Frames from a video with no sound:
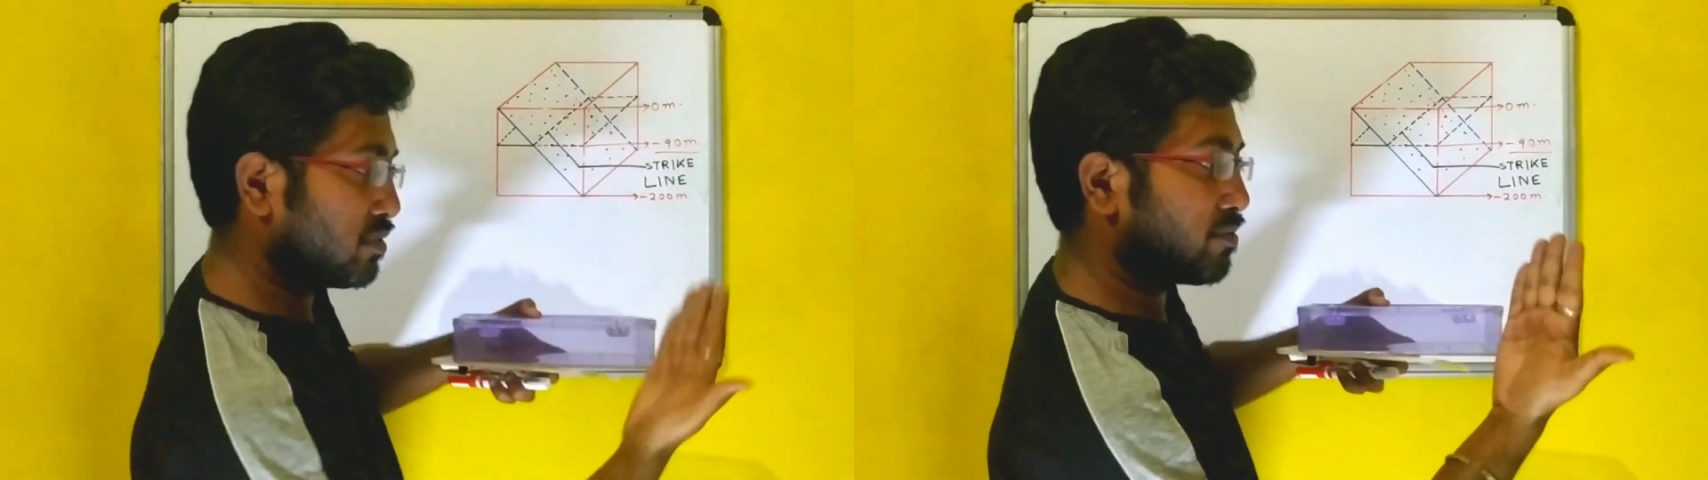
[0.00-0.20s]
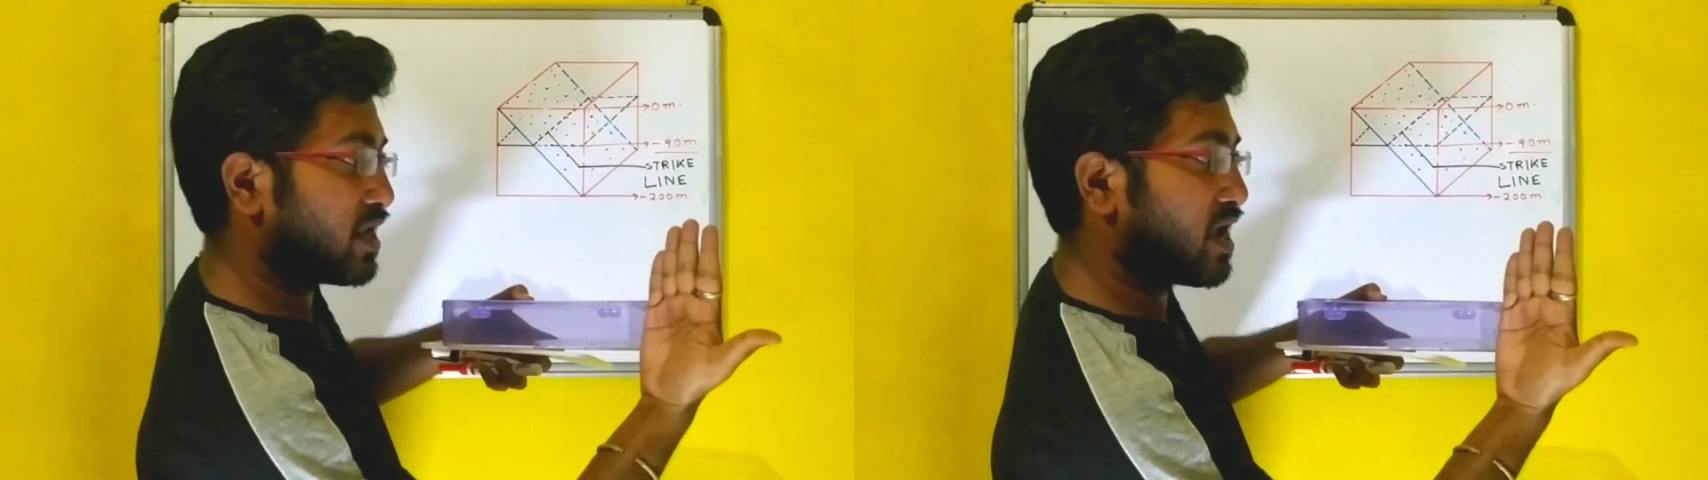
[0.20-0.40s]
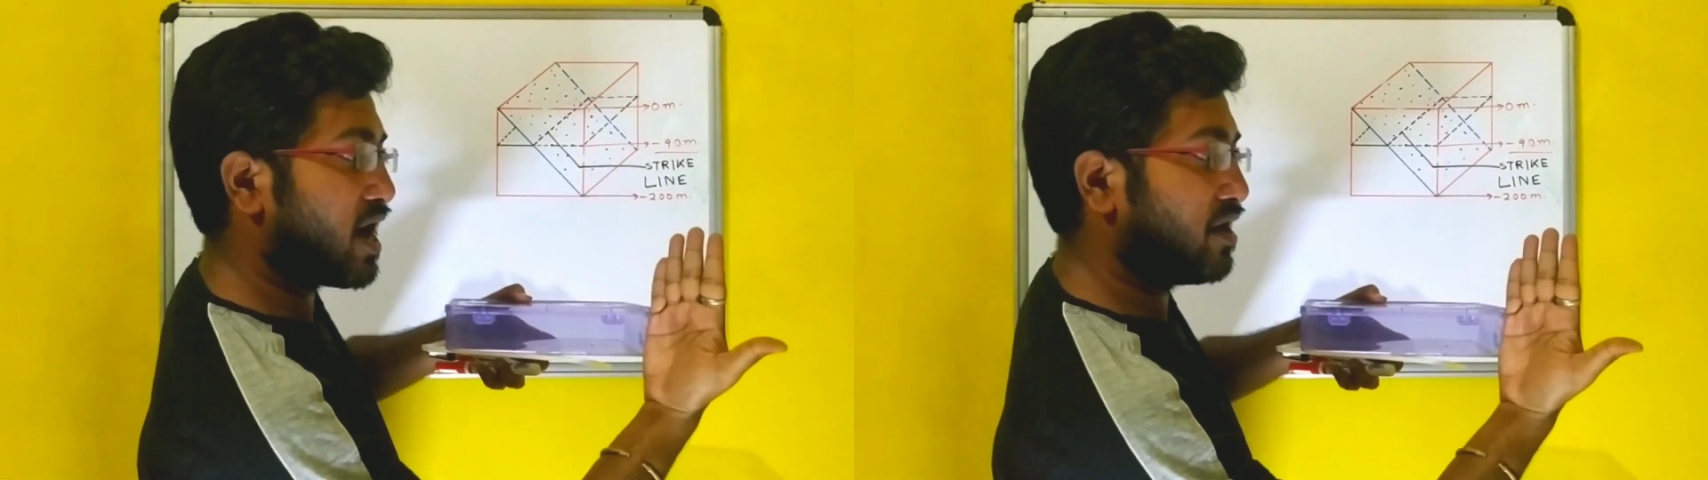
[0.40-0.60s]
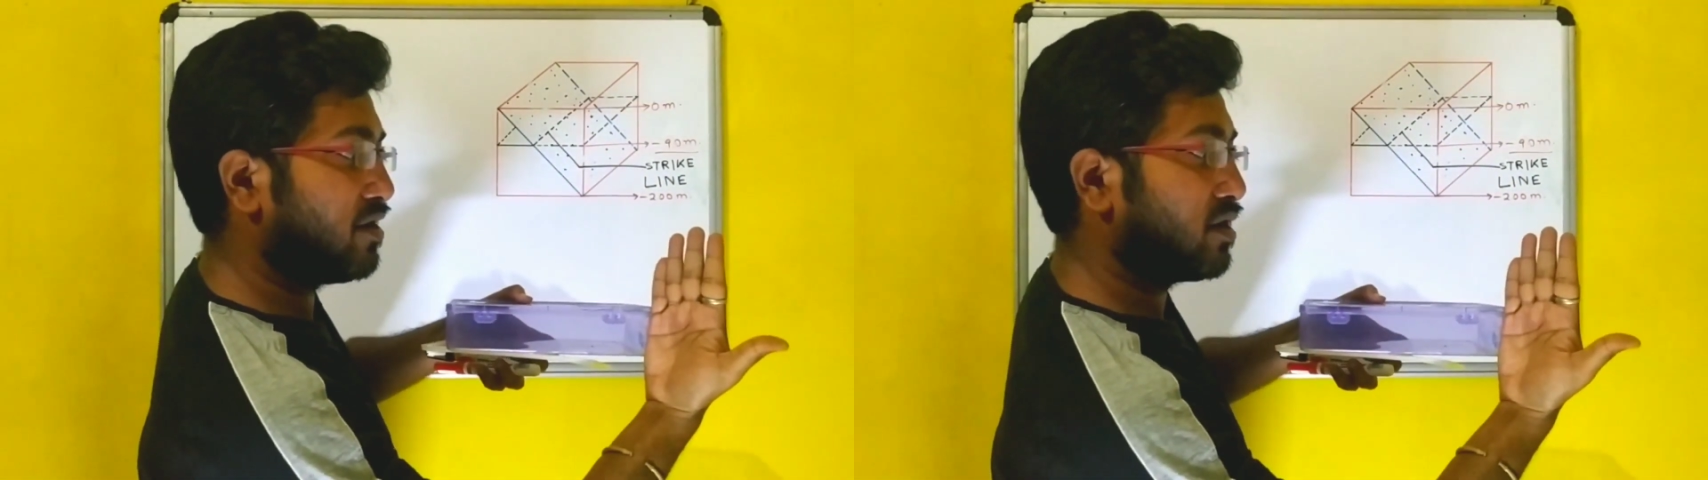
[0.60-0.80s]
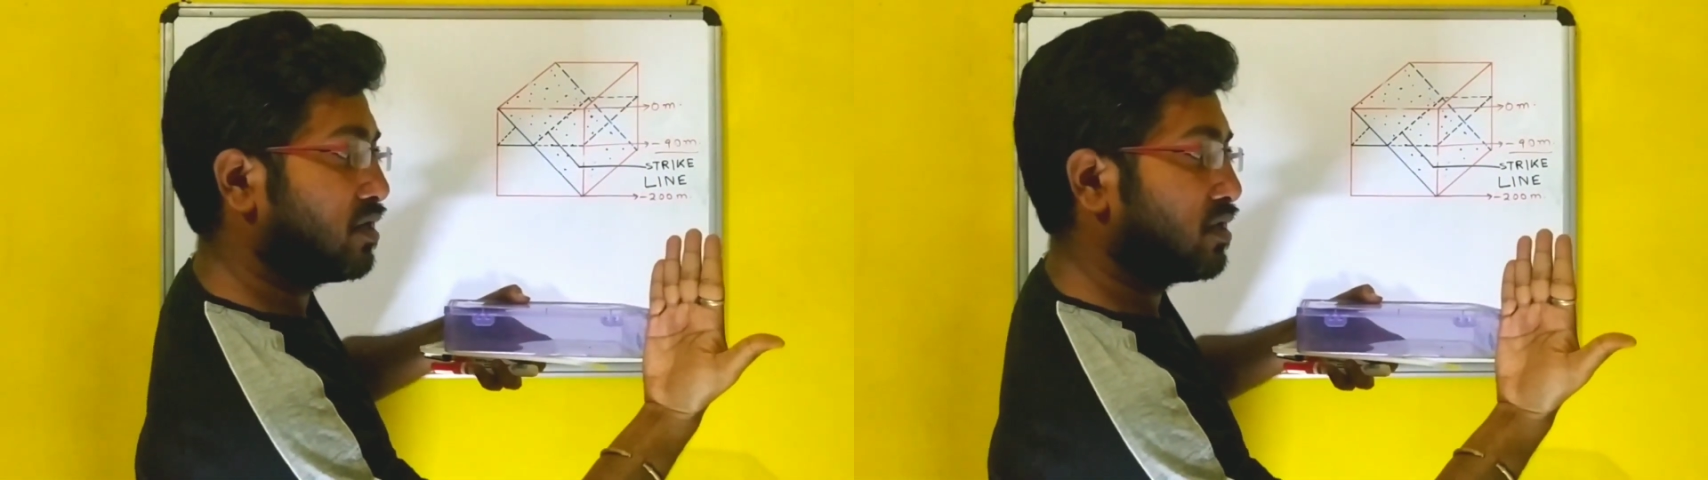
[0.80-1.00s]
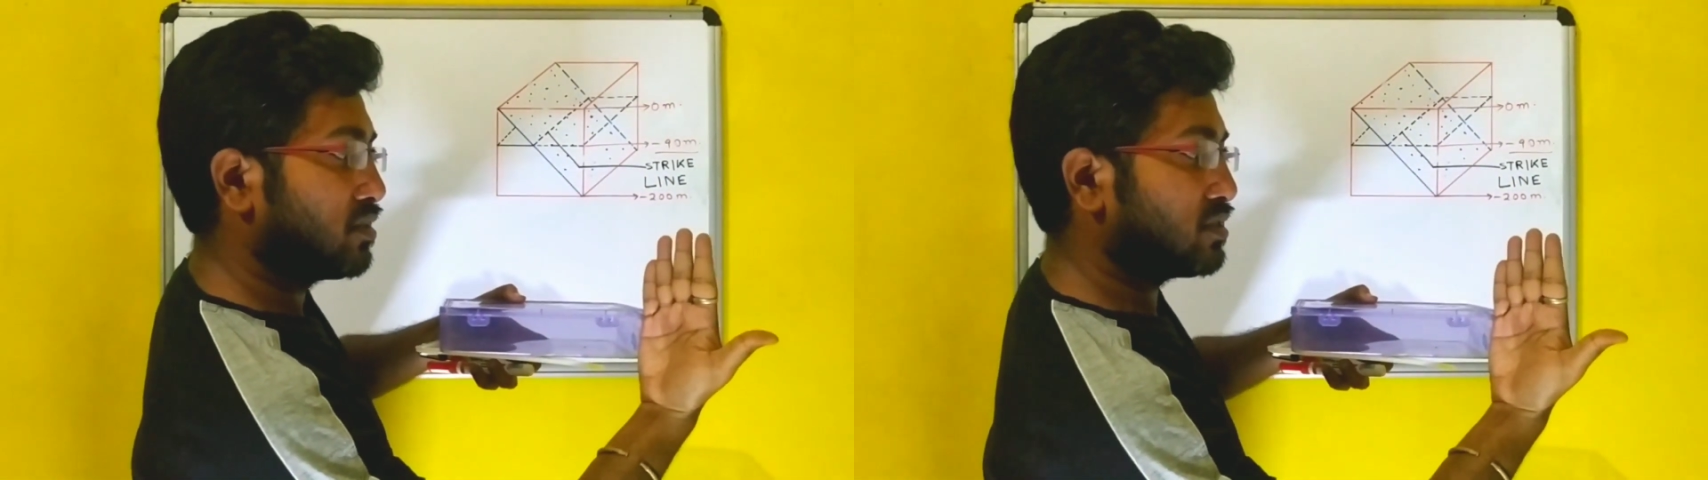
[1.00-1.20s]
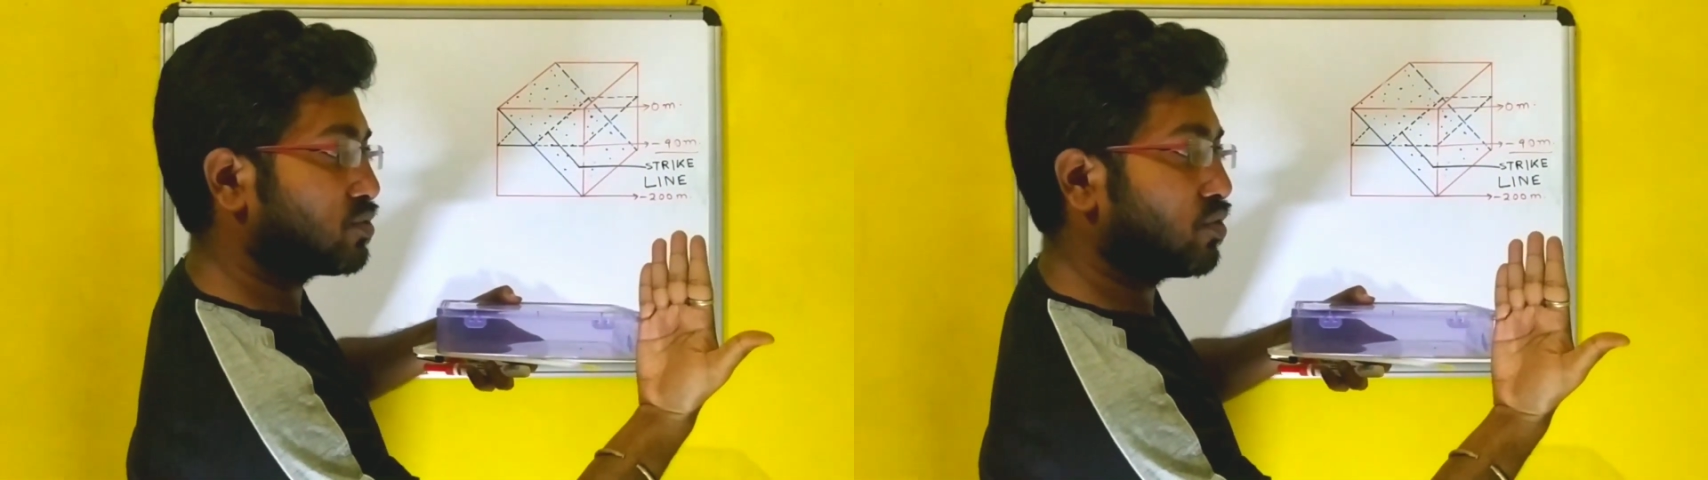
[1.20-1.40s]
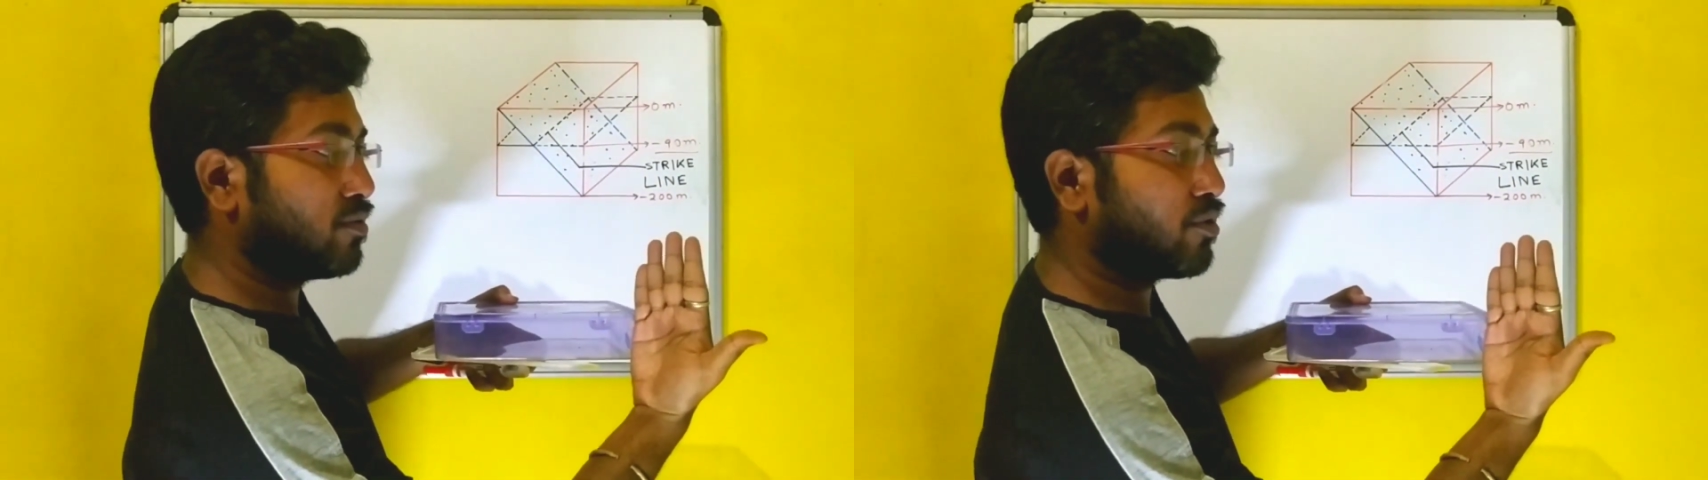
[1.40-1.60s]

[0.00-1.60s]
my hand, this will be